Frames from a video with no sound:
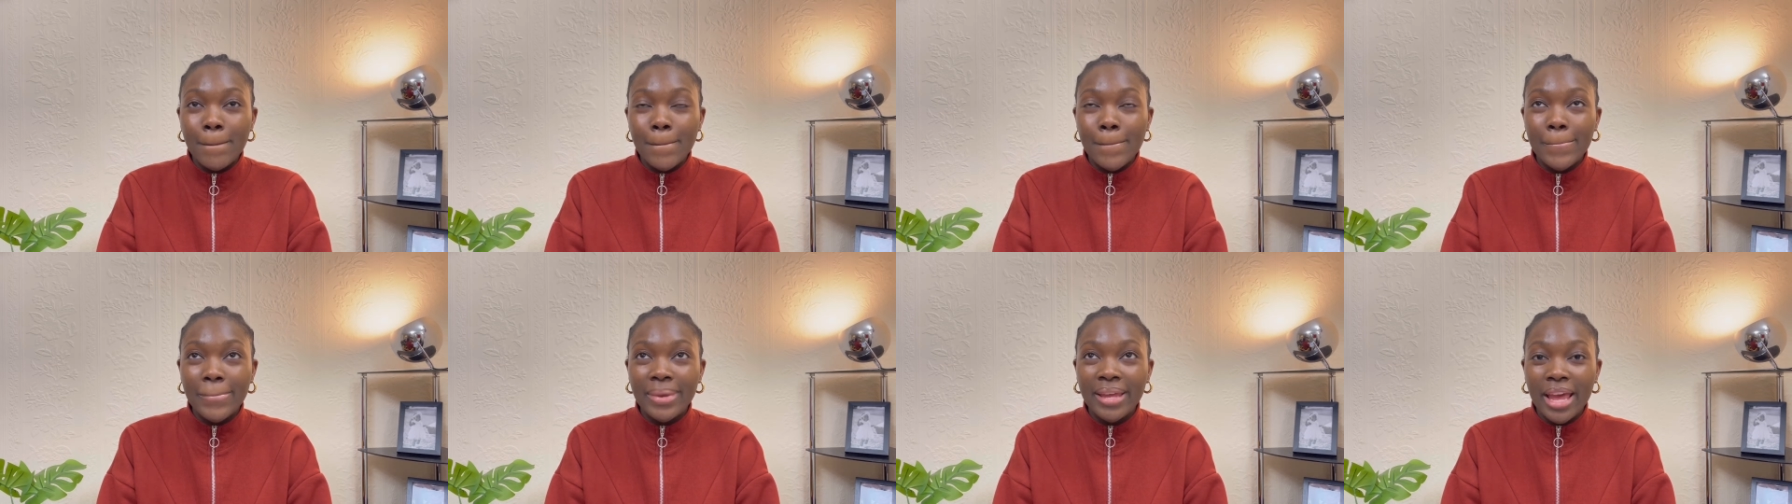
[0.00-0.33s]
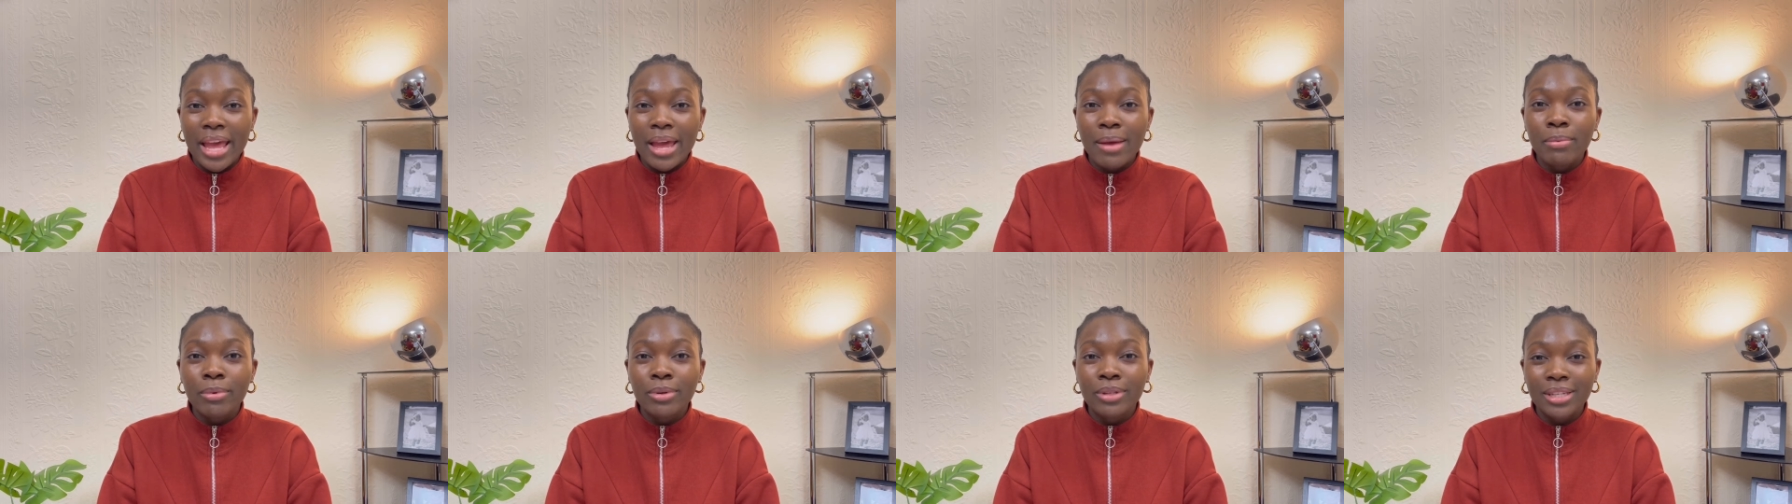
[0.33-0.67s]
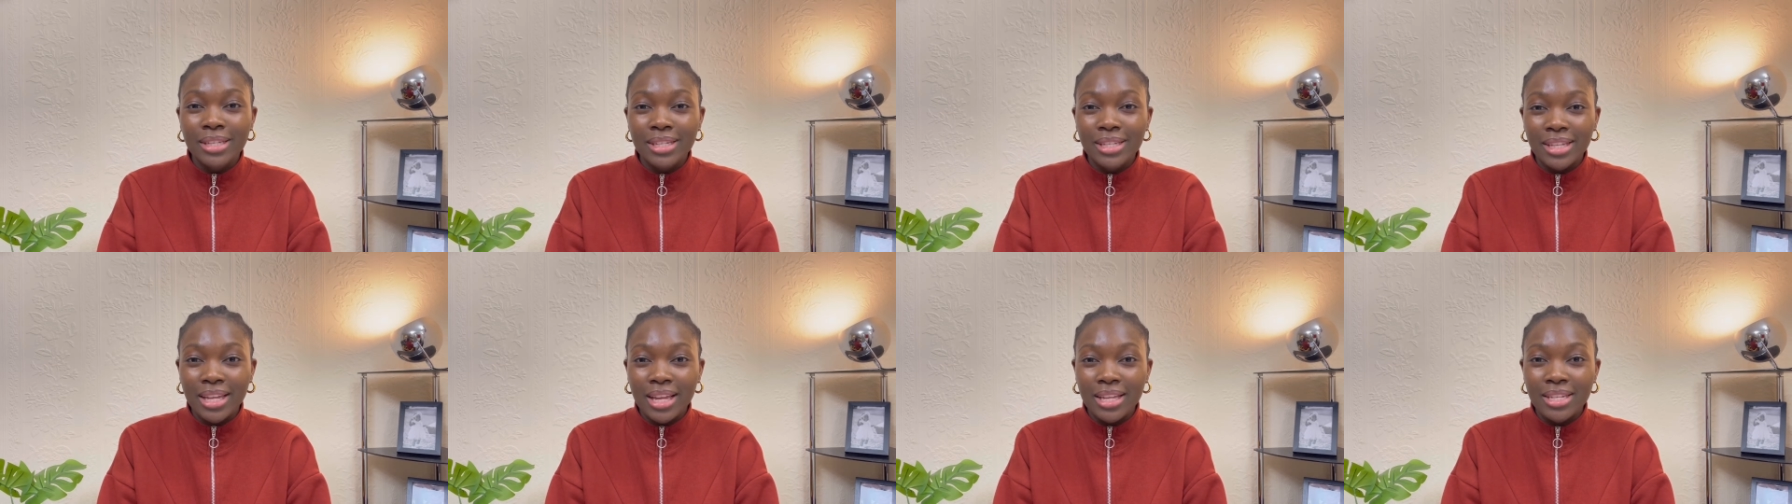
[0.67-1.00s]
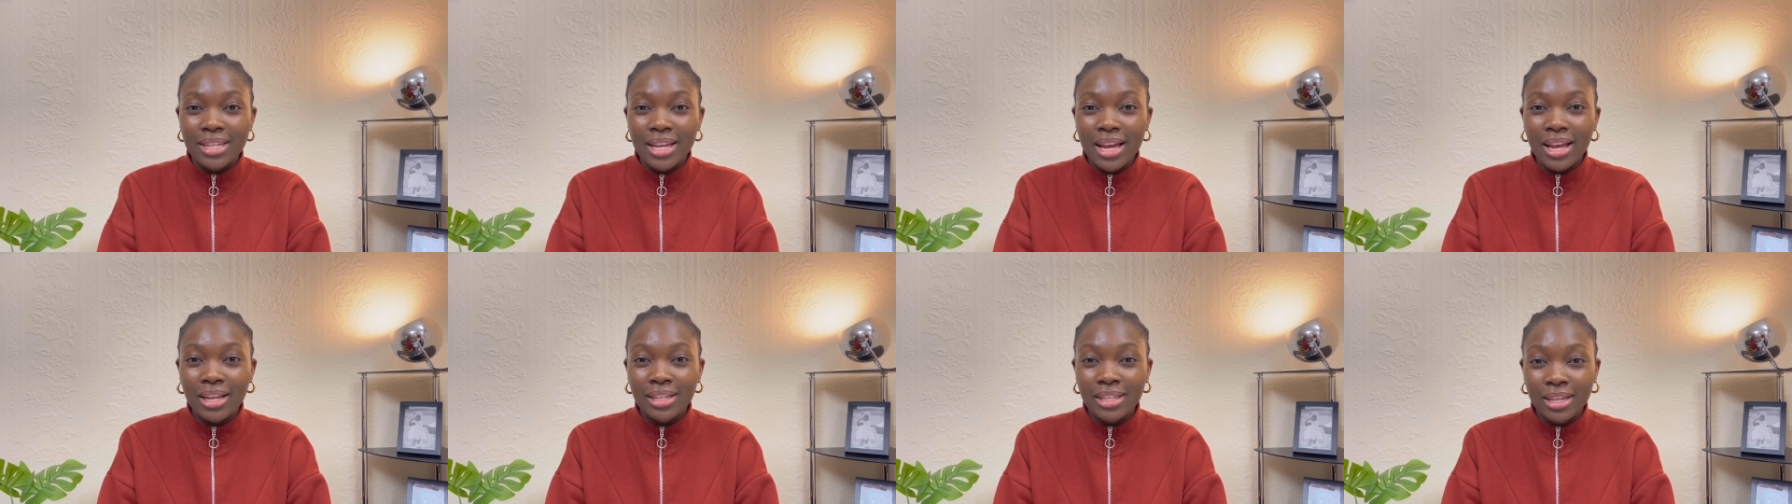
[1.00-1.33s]
be able to sit
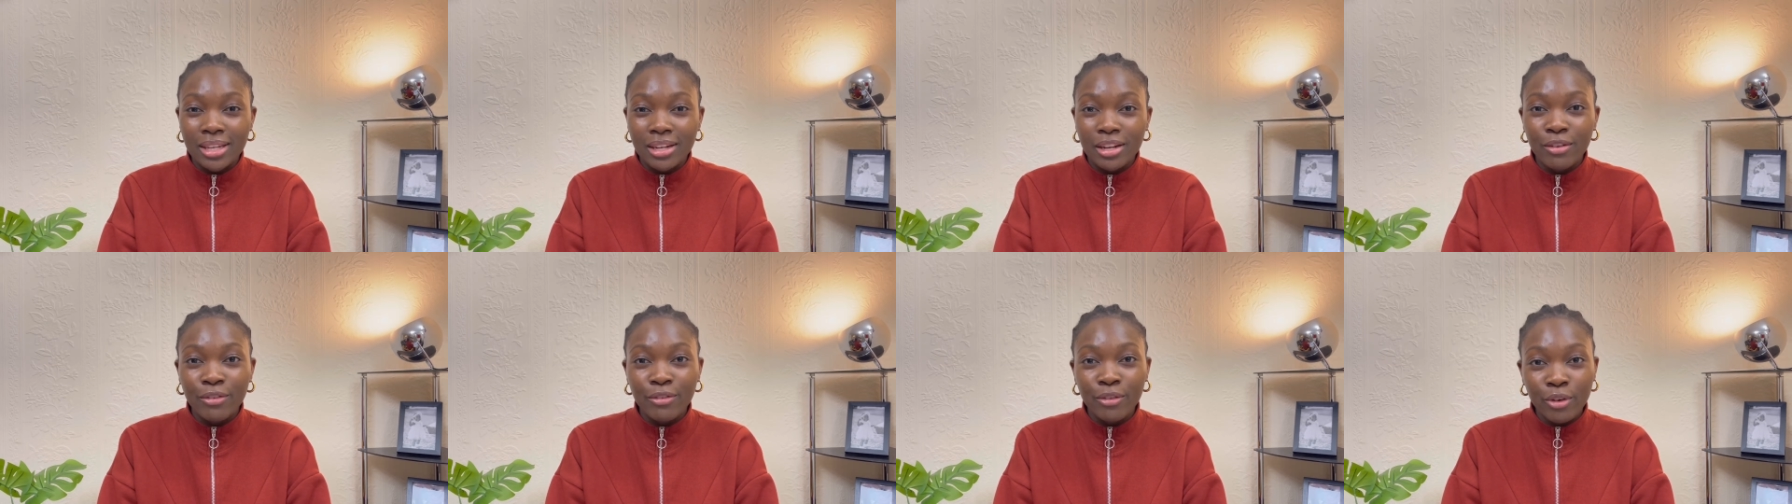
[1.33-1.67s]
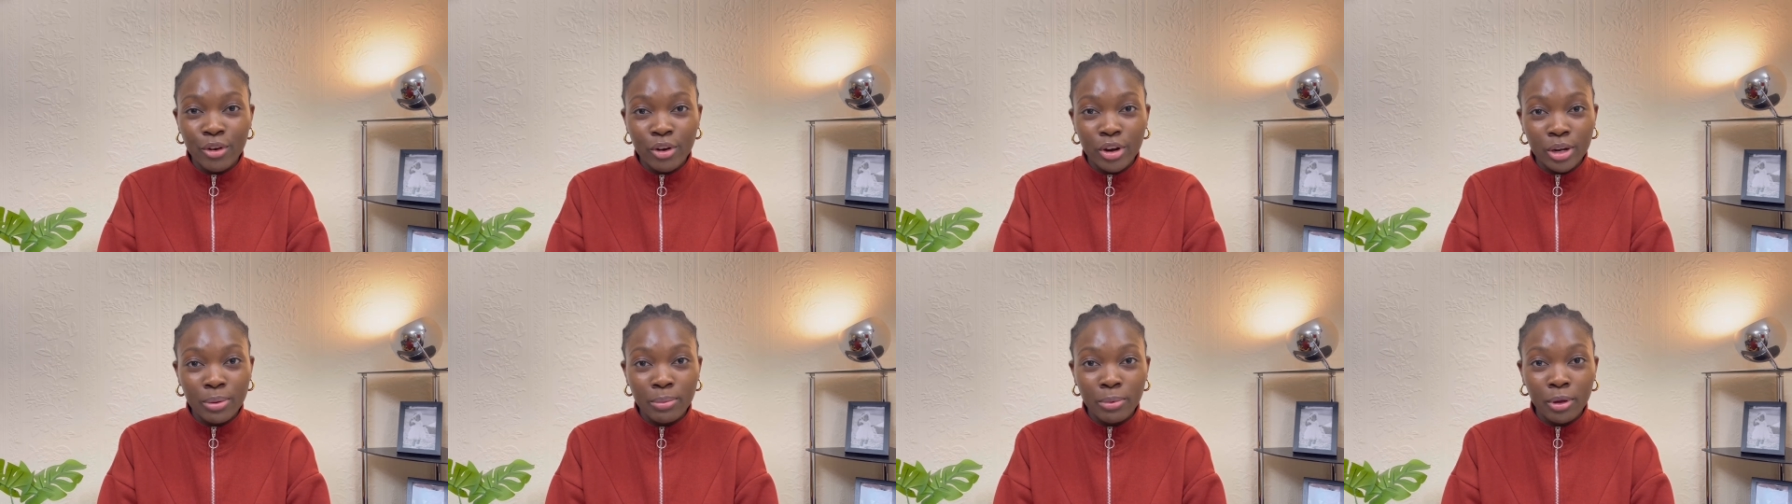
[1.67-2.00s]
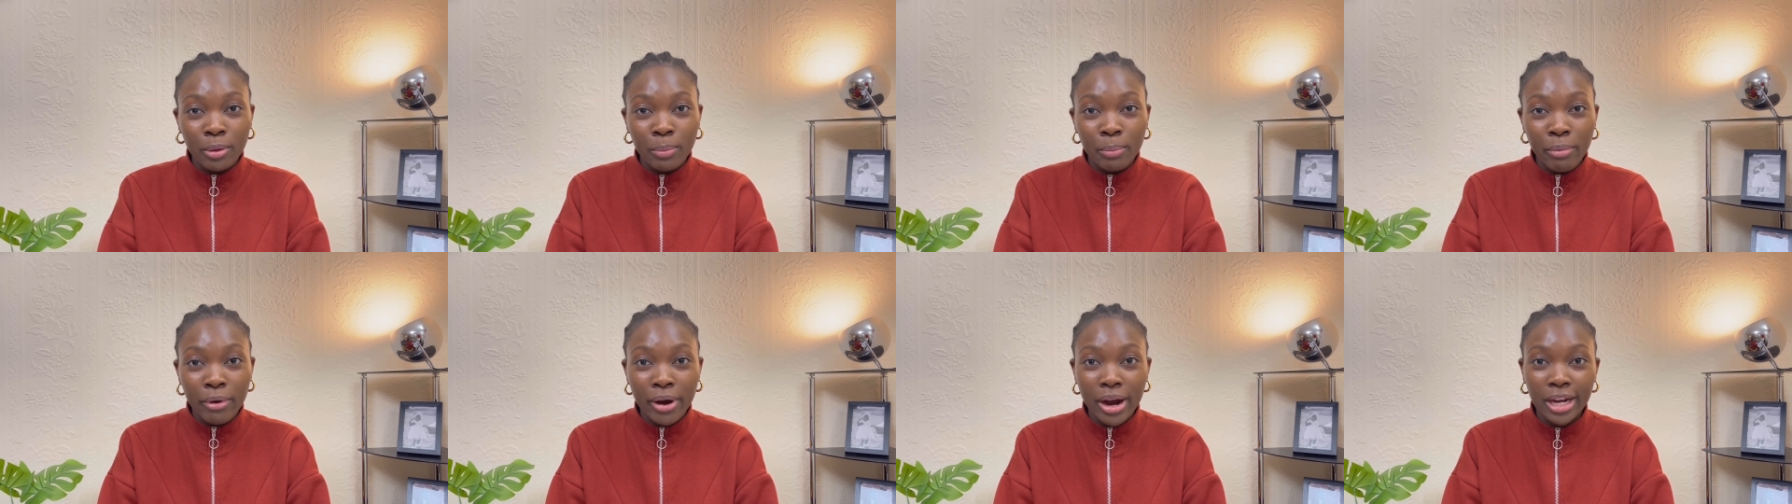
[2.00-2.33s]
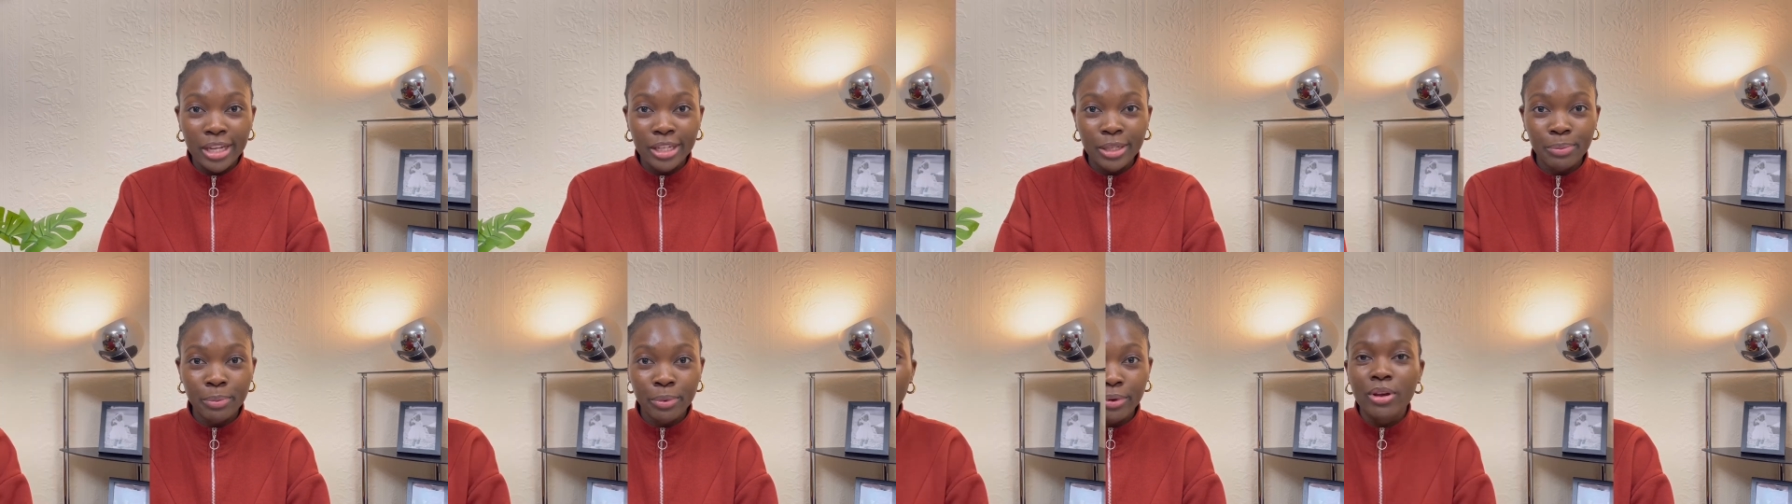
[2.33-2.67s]
at an affordable
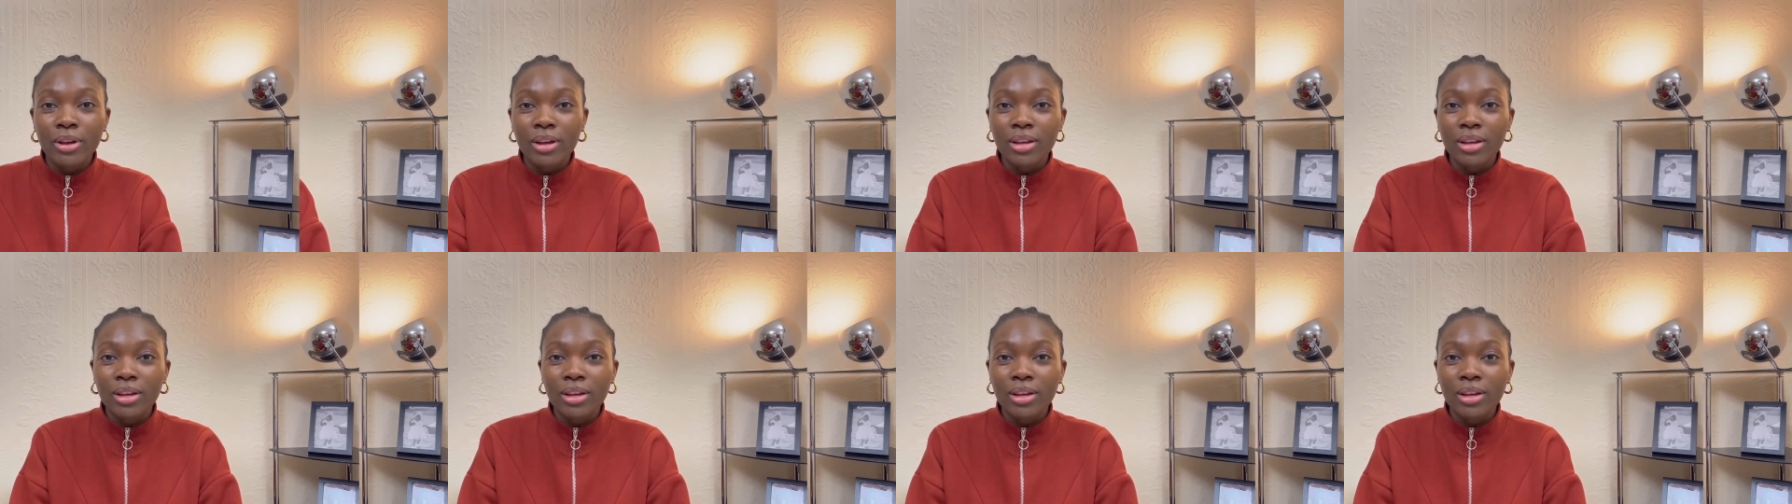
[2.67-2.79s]
price point.